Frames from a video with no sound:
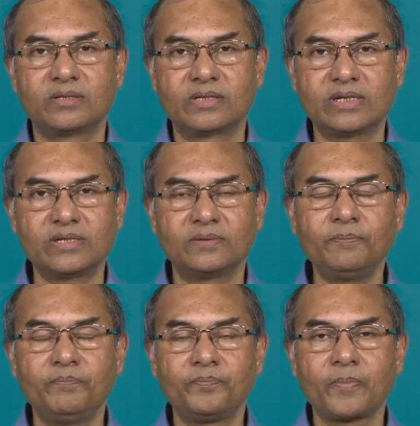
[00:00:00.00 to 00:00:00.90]
session
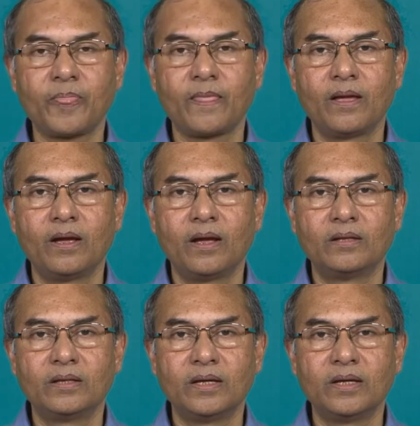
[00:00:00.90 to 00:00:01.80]

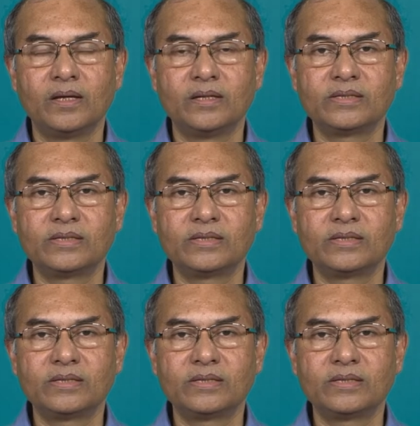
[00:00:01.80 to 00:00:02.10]
the